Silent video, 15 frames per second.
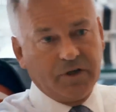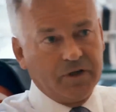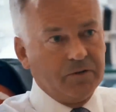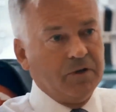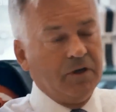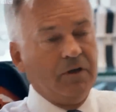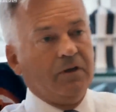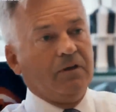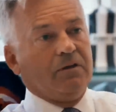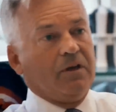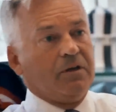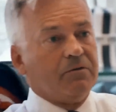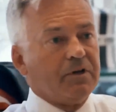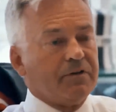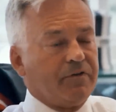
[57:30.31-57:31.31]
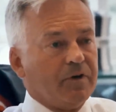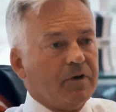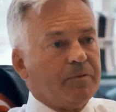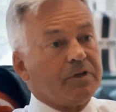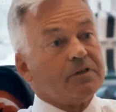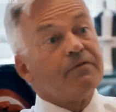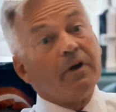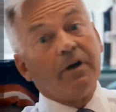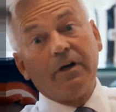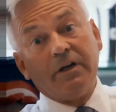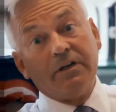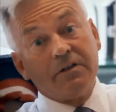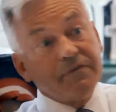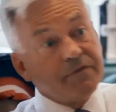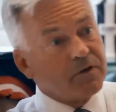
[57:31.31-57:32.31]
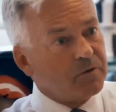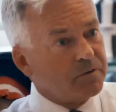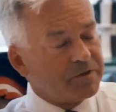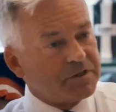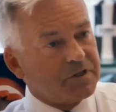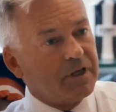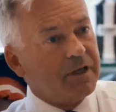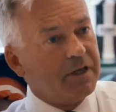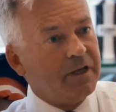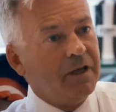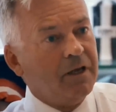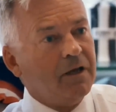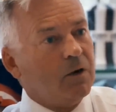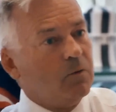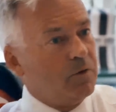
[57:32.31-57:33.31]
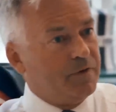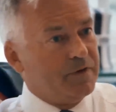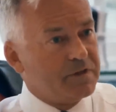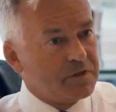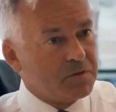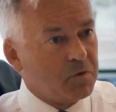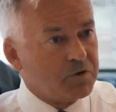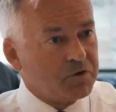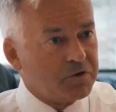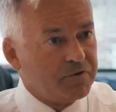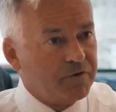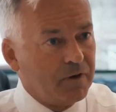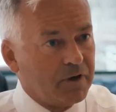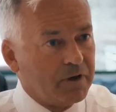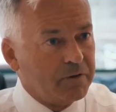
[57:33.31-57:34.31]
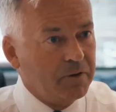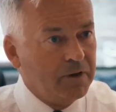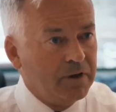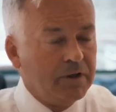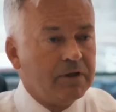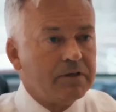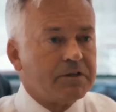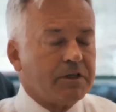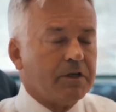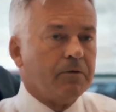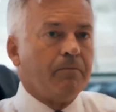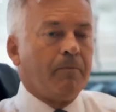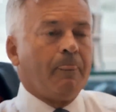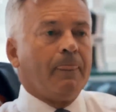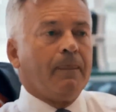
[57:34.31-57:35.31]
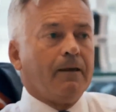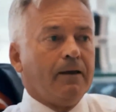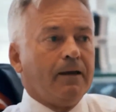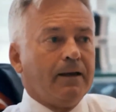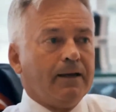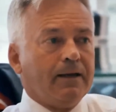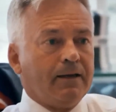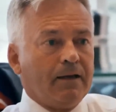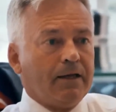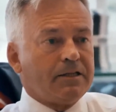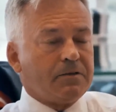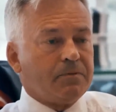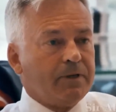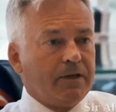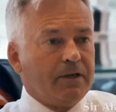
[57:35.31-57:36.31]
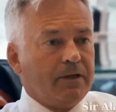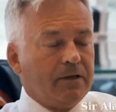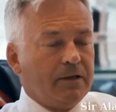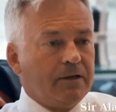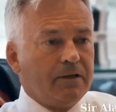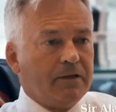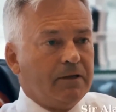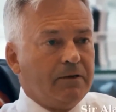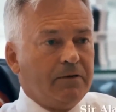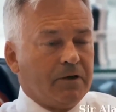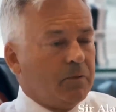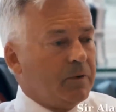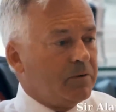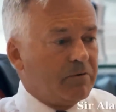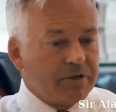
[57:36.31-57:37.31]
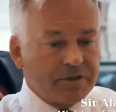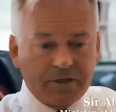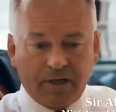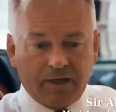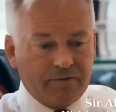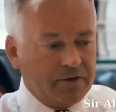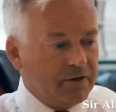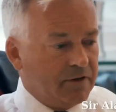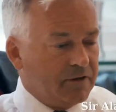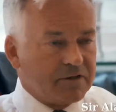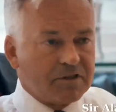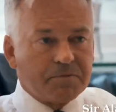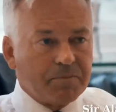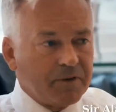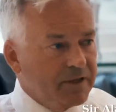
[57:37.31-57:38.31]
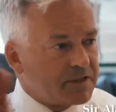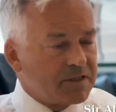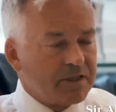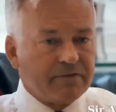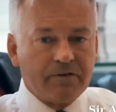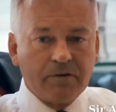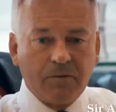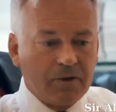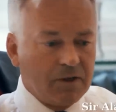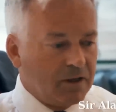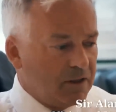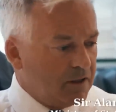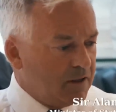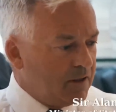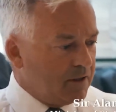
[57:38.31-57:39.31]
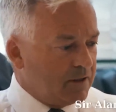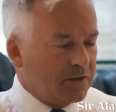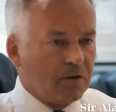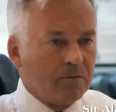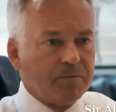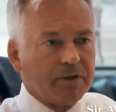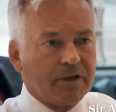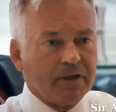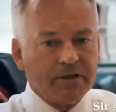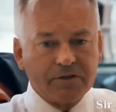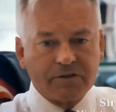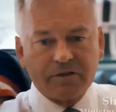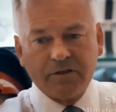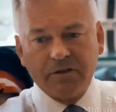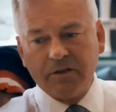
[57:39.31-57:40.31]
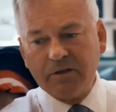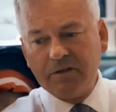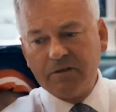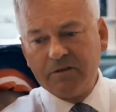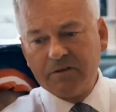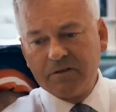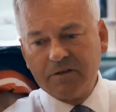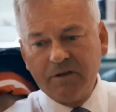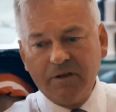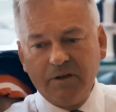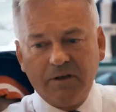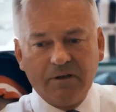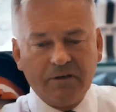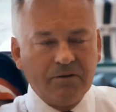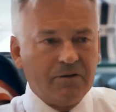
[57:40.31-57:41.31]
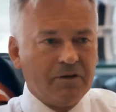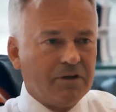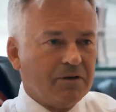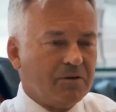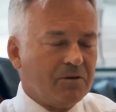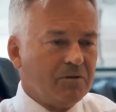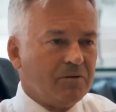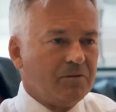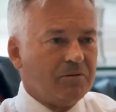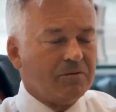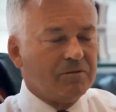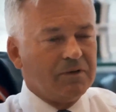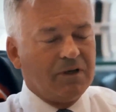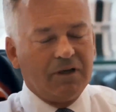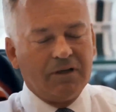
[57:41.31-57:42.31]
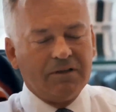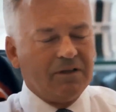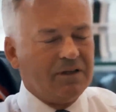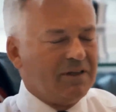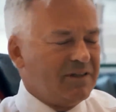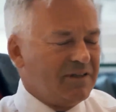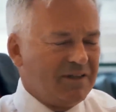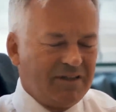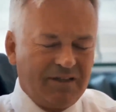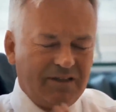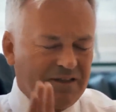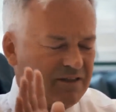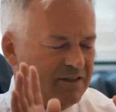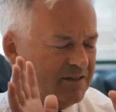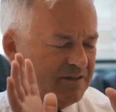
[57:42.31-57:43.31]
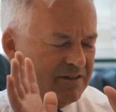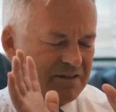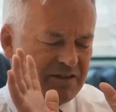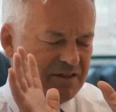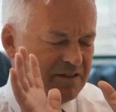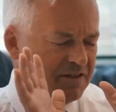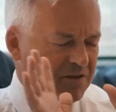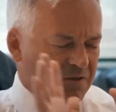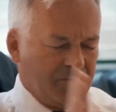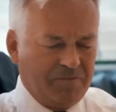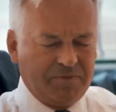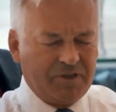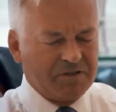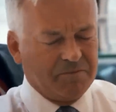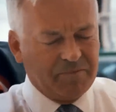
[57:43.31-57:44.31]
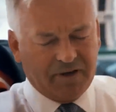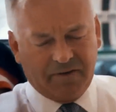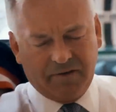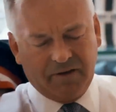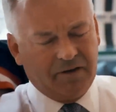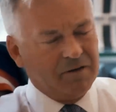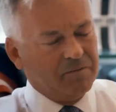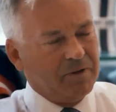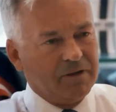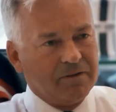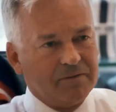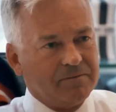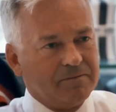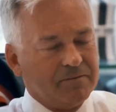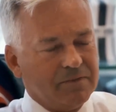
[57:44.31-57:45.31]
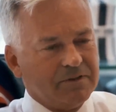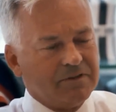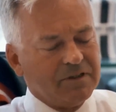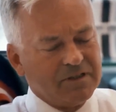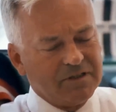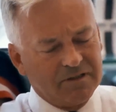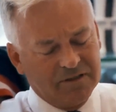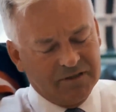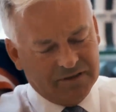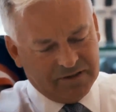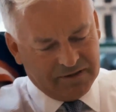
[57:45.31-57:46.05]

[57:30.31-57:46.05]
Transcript: you know, get rid of her, but it's very difficult to say, oh, well, this is what should follow. So, unless we, you know, we risk having splits everywhere, complications, you know, it doesn't bear thinking about. Just